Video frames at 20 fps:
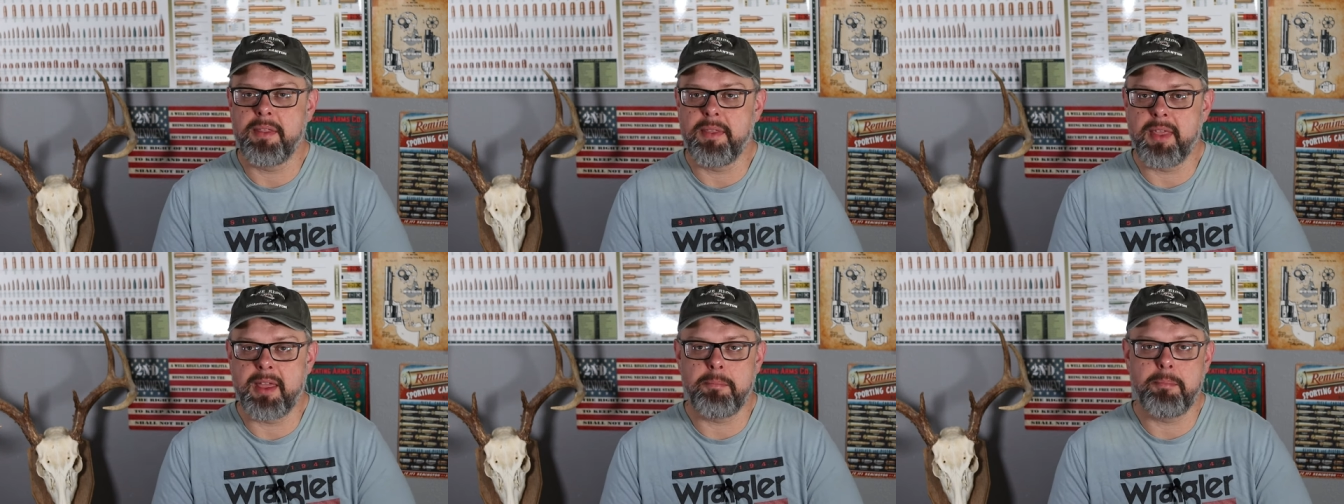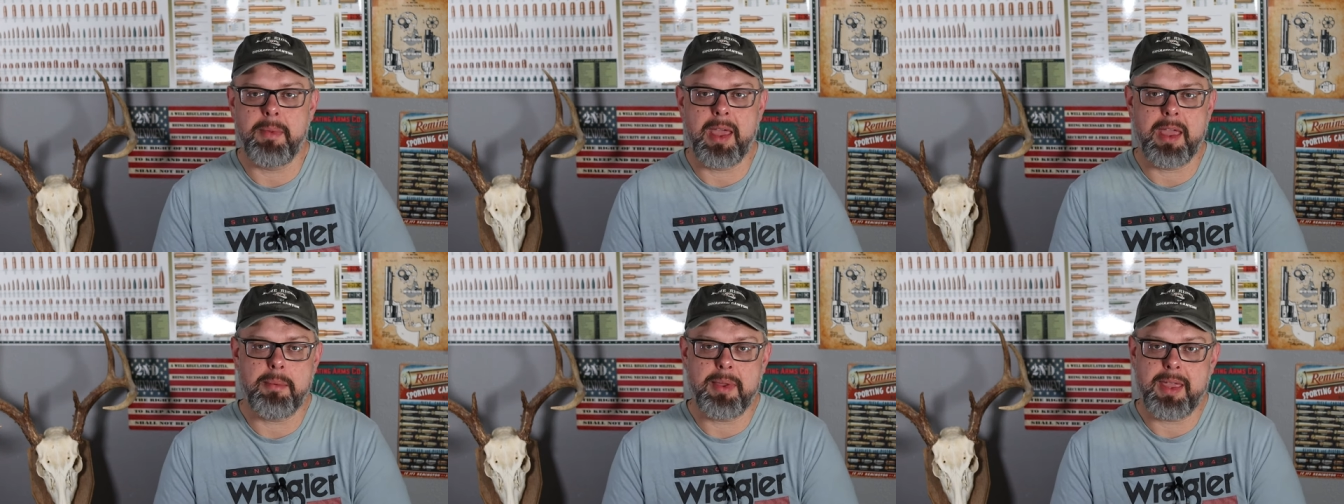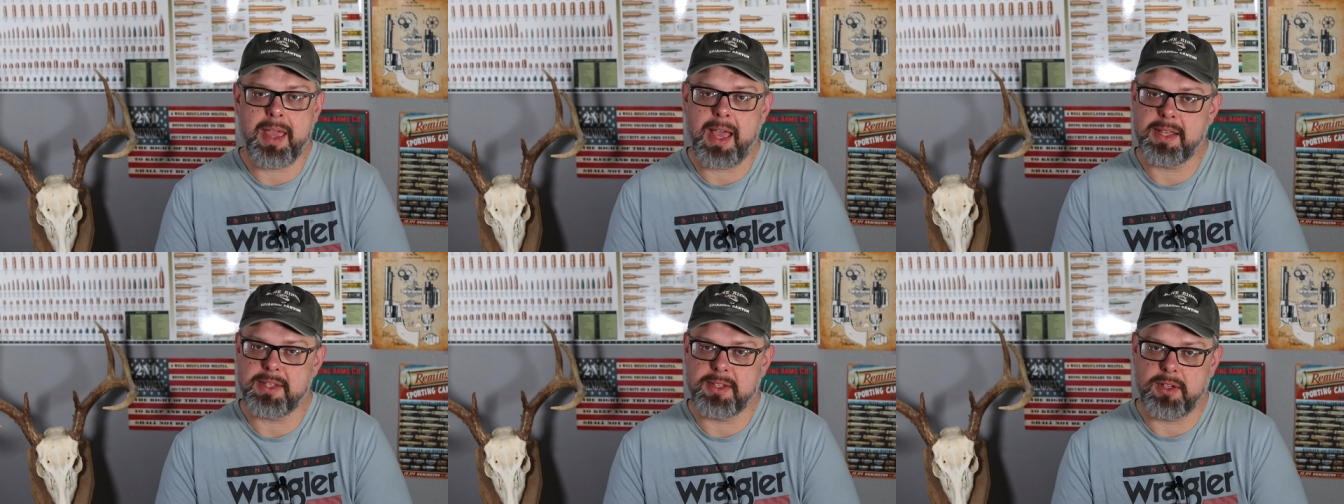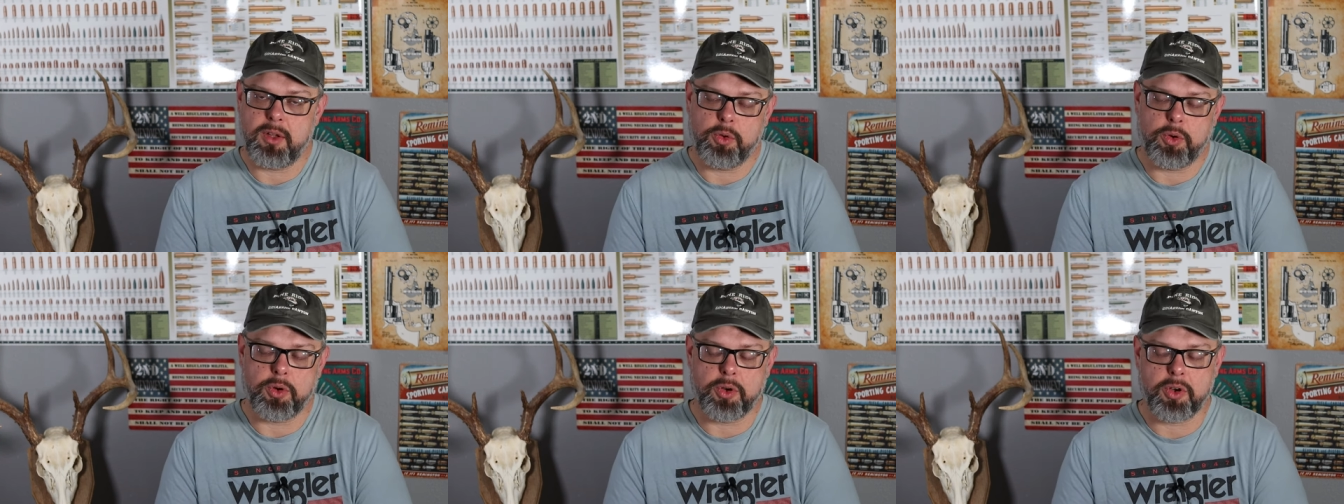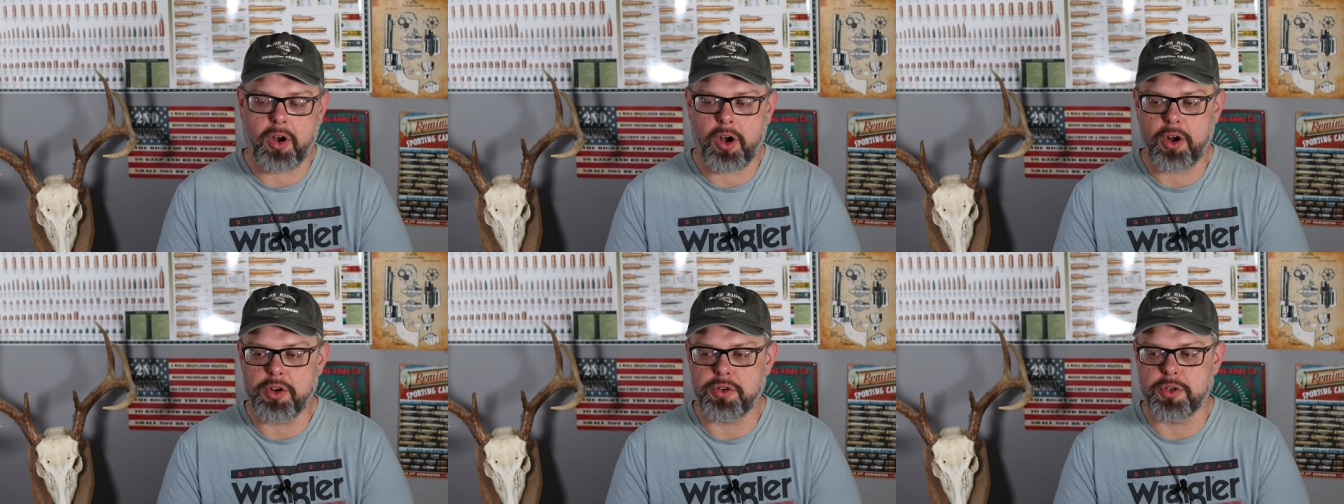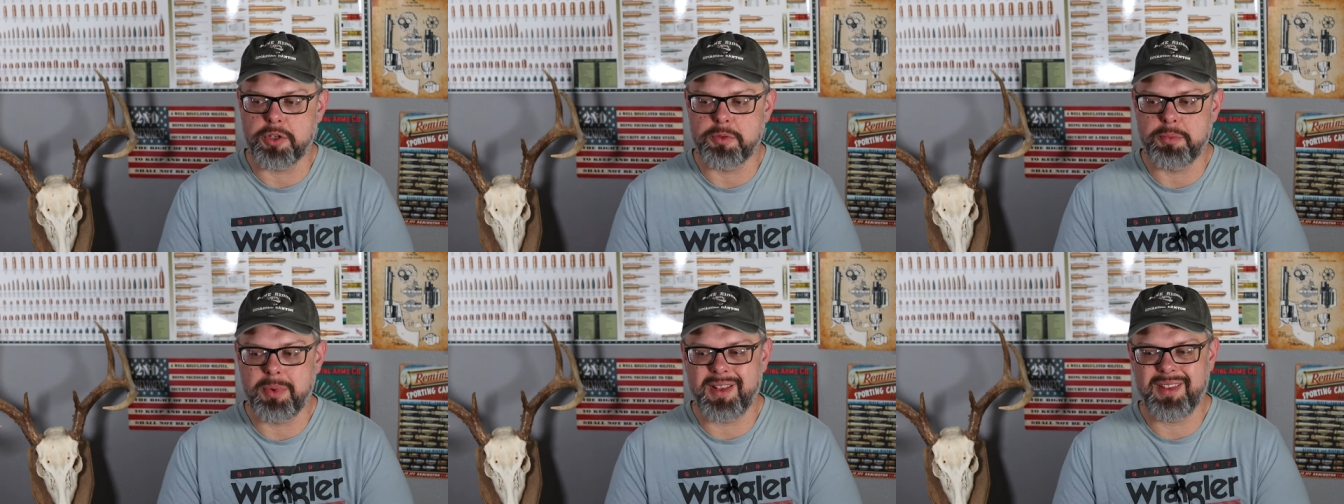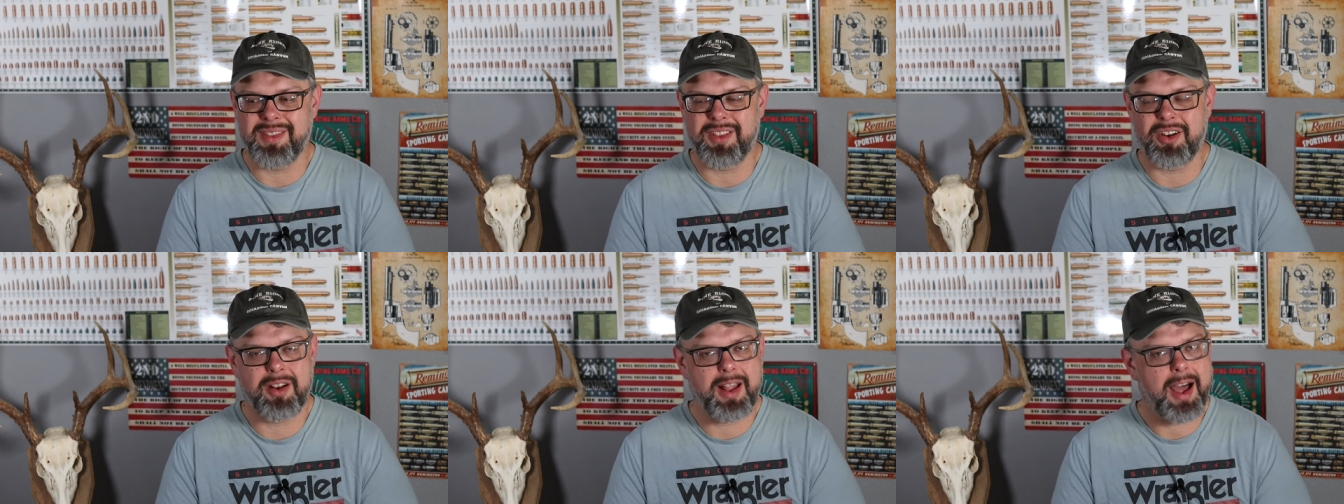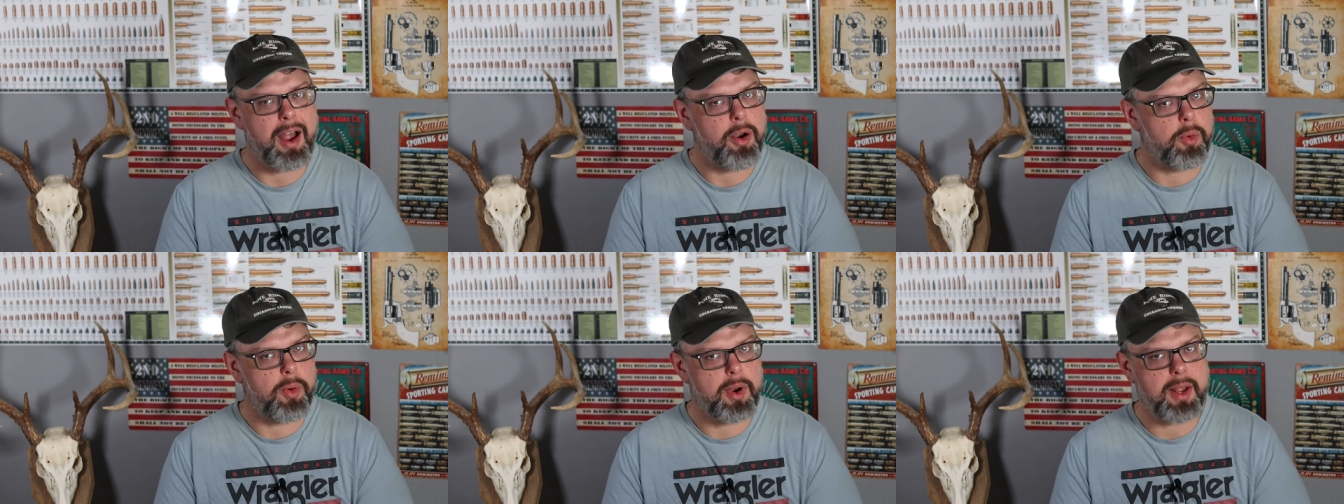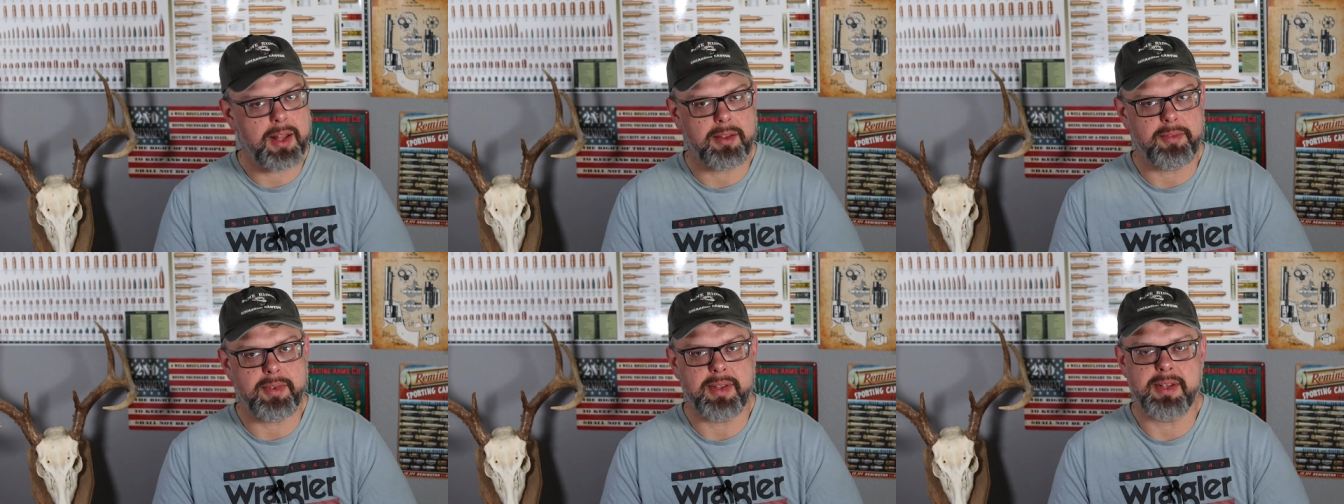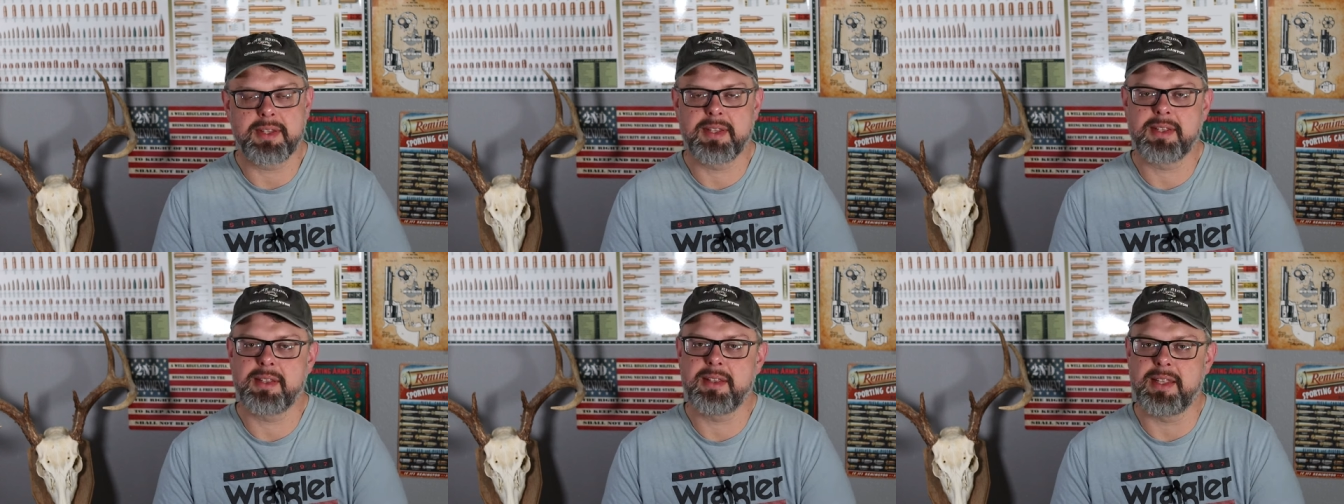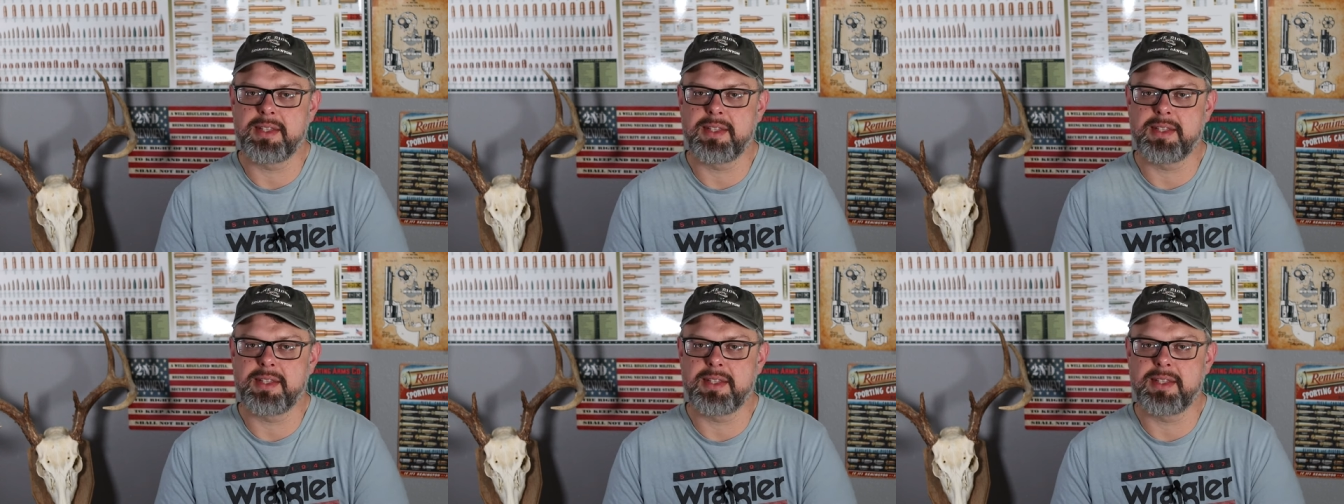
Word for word: that maybe has an older cartridge, but they're not relevant.